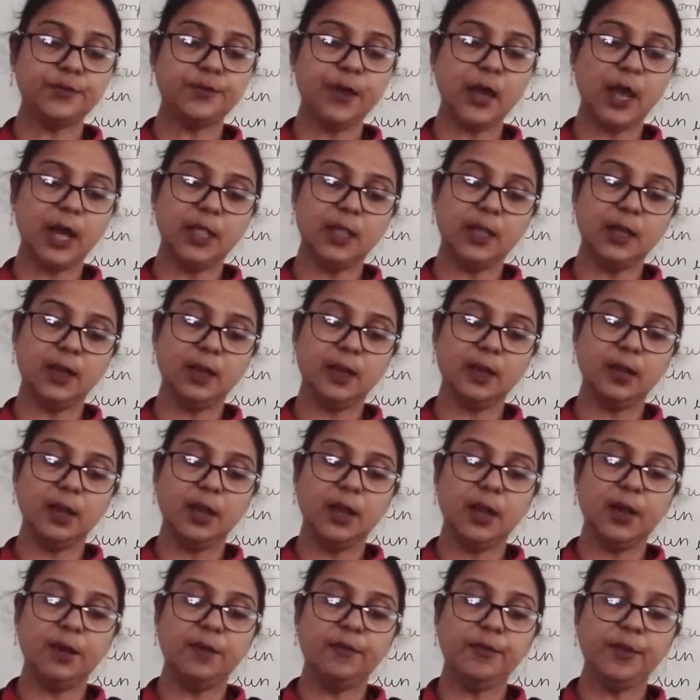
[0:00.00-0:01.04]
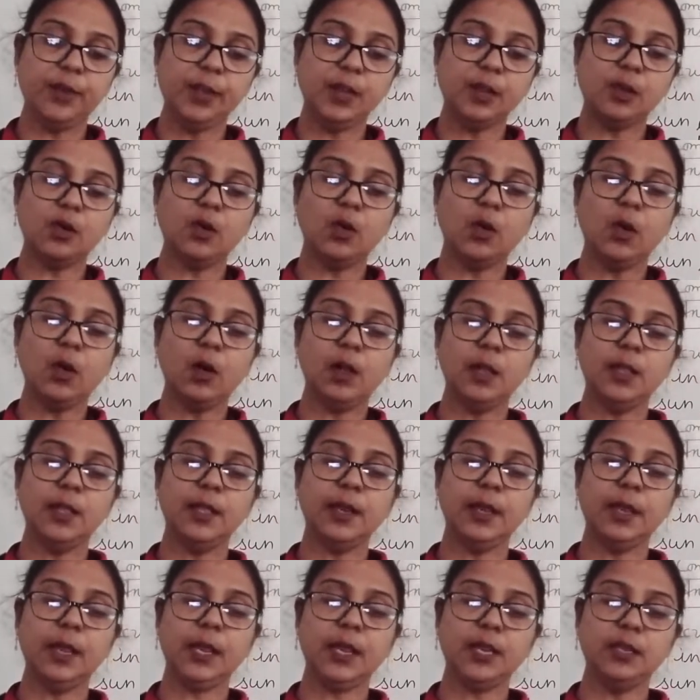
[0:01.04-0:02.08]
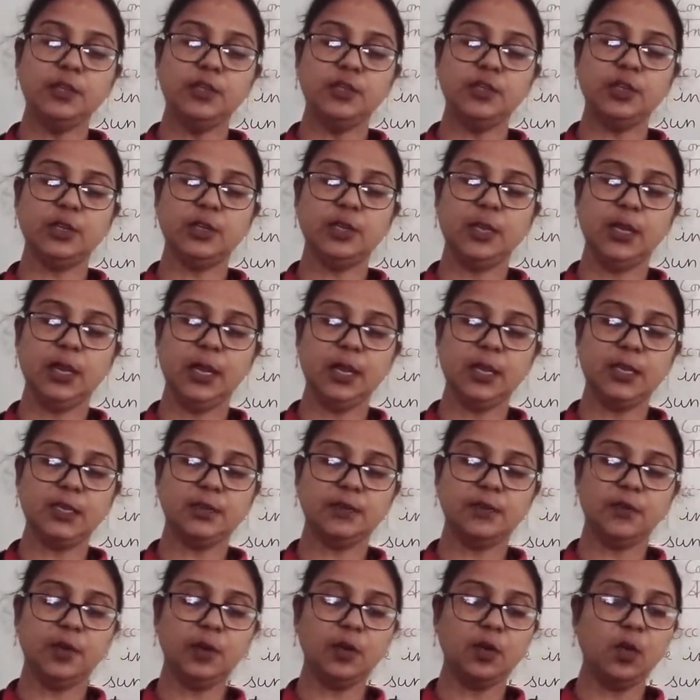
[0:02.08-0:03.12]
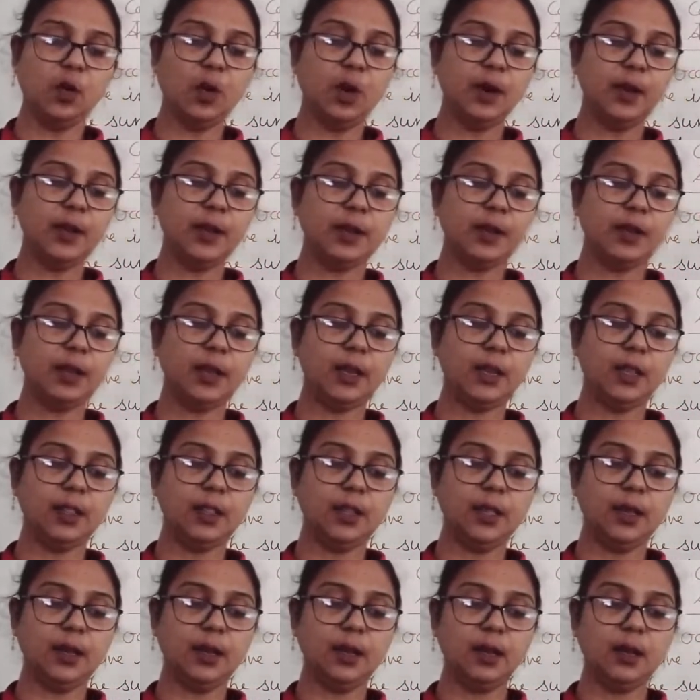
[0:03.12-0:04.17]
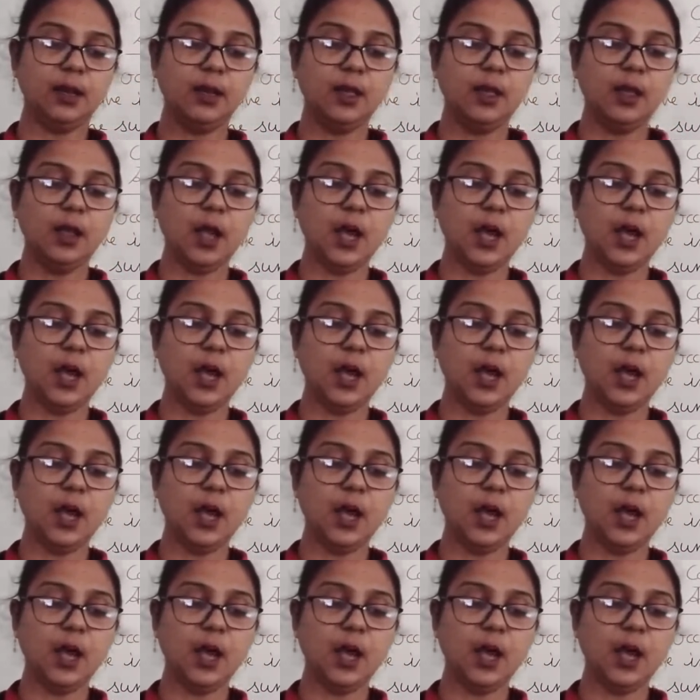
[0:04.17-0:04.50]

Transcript: father recalled the ancient days recorded in the